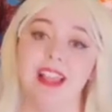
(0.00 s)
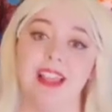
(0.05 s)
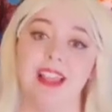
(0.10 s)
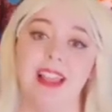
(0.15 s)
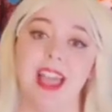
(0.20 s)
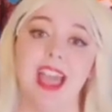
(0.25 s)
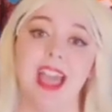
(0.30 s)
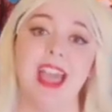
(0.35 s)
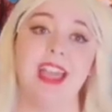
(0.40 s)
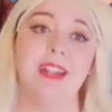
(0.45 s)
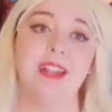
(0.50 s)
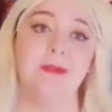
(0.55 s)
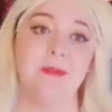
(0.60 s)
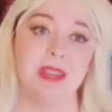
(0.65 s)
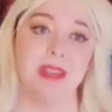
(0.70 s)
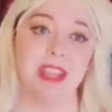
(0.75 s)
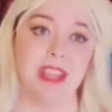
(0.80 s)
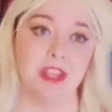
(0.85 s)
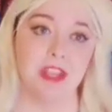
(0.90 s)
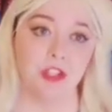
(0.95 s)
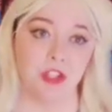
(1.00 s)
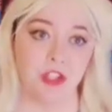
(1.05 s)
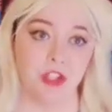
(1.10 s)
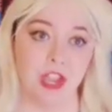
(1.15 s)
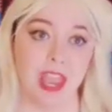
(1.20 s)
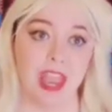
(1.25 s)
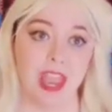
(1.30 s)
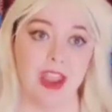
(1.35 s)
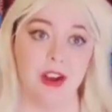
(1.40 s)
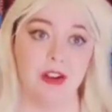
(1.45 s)
Let me
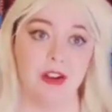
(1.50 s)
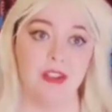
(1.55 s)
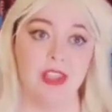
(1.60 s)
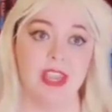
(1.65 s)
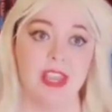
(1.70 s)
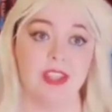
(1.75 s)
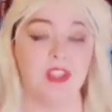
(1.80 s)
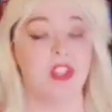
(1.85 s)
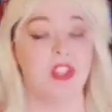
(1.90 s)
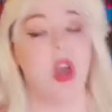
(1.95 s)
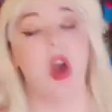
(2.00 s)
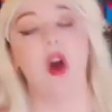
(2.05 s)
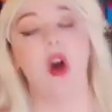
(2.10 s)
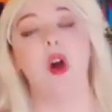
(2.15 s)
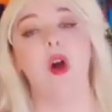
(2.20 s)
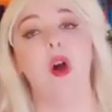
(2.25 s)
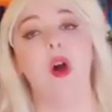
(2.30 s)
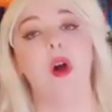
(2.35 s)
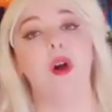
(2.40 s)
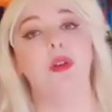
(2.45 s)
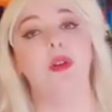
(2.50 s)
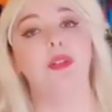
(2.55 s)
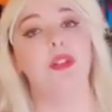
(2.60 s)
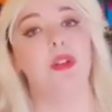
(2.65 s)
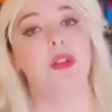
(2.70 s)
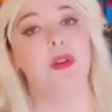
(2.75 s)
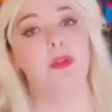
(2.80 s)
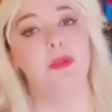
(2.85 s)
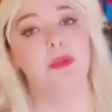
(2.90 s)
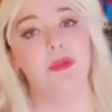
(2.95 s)
share this whole
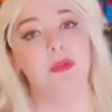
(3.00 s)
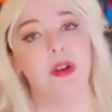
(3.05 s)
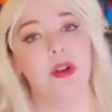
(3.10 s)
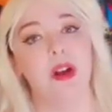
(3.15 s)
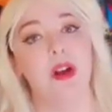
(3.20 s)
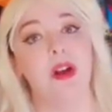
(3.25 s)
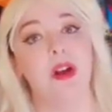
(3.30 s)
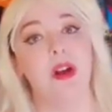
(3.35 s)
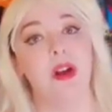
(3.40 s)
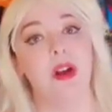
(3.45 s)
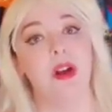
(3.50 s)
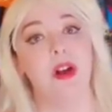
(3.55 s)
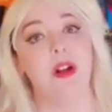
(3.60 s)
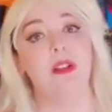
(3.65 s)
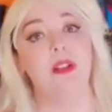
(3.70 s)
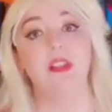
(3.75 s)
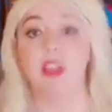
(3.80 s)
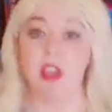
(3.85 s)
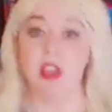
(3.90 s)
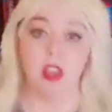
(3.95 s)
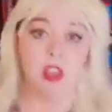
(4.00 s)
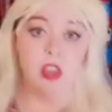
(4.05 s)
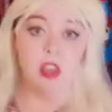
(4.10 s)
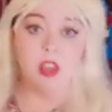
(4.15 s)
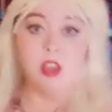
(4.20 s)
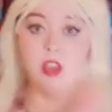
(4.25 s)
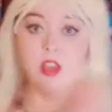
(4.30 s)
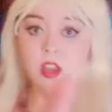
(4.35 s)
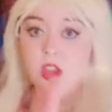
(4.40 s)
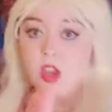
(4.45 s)
new world
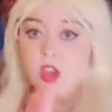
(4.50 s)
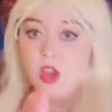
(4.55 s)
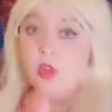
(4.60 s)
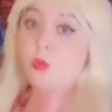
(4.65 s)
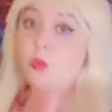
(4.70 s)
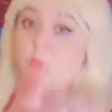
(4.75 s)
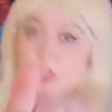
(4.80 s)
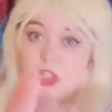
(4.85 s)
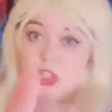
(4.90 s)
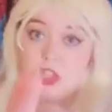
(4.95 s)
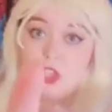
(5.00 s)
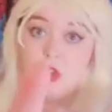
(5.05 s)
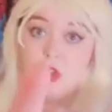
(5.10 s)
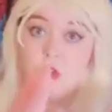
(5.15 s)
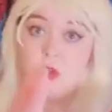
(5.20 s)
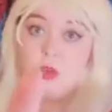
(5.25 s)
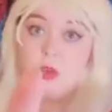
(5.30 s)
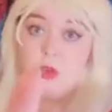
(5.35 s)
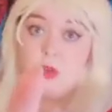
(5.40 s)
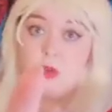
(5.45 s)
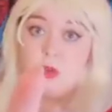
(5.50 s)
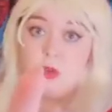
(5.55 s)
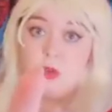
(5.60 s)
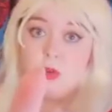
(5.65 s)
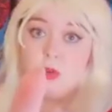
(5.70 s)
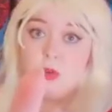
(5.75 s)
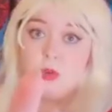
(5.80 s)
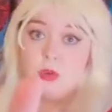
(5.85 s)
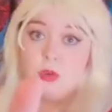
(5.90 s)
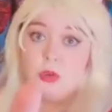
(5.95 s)
with
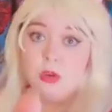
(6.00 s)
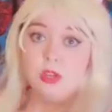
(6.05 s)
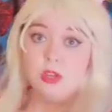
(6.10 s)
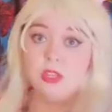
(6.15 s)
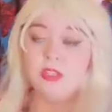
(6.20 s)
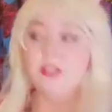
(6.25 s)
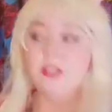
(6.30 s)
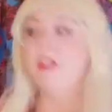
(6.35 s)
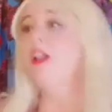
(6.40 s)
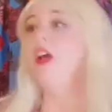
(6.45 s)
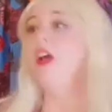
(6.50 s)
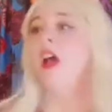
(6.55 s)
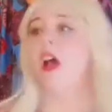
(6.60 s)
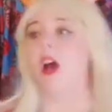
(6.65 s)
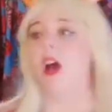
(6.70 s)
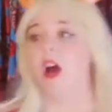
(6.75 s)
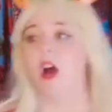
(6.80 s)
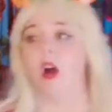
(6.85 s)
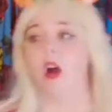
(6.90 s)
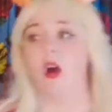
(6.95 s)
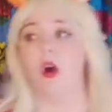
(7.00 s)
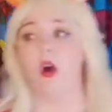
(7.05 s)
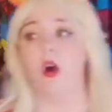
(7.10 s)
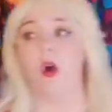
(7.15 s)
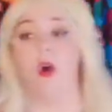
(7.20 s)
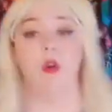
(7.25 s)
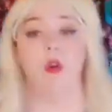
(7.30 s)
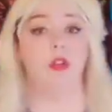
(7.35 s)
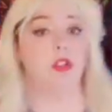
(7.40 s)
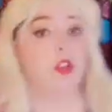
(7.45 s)
you a
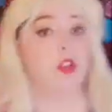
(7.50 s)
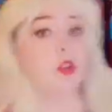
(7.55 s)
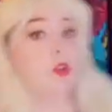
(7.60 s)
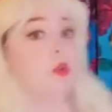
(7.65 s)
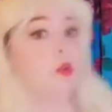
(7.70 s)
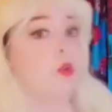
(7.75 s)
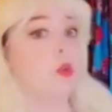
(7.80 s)
whole new